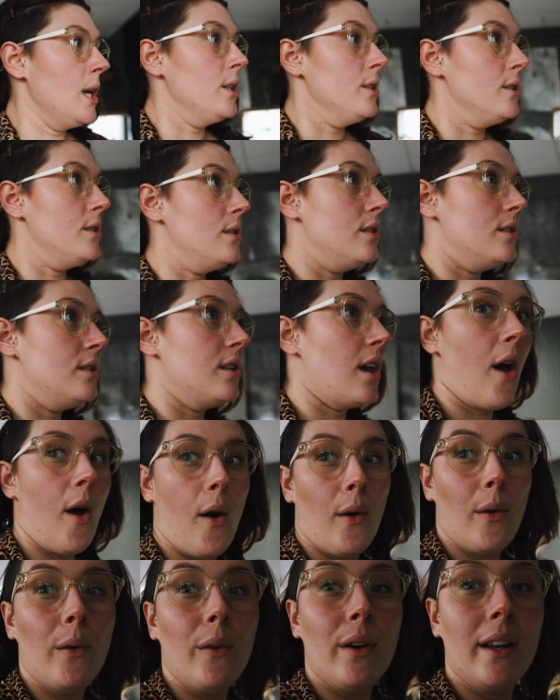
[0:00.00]

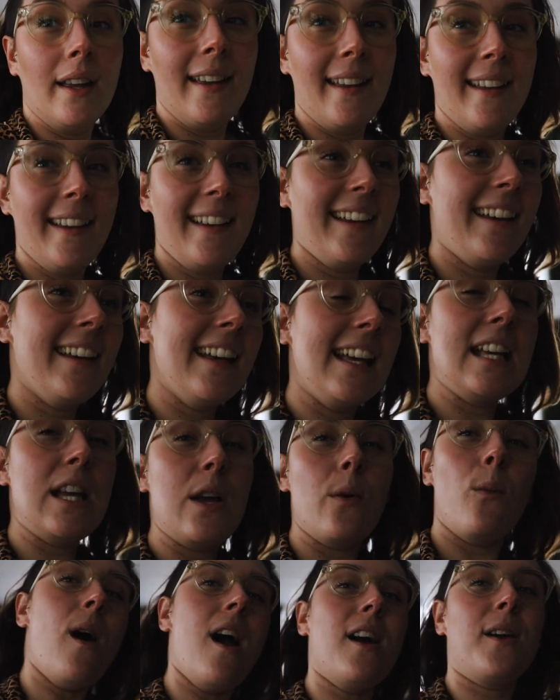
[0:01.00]
So
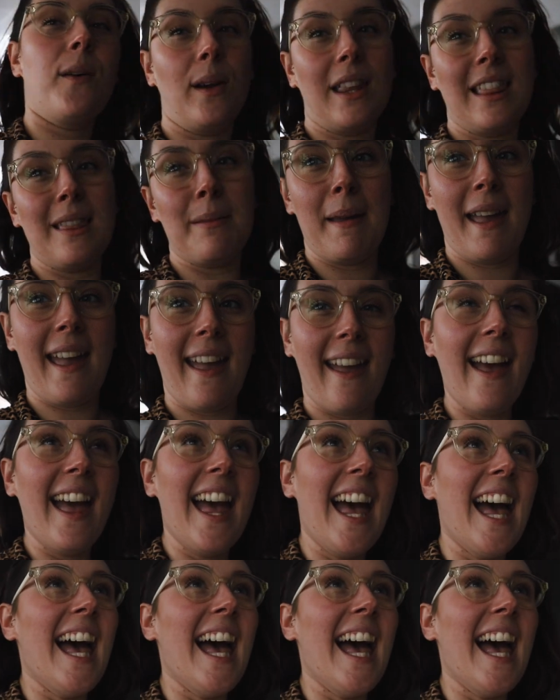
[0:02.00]
walk with me.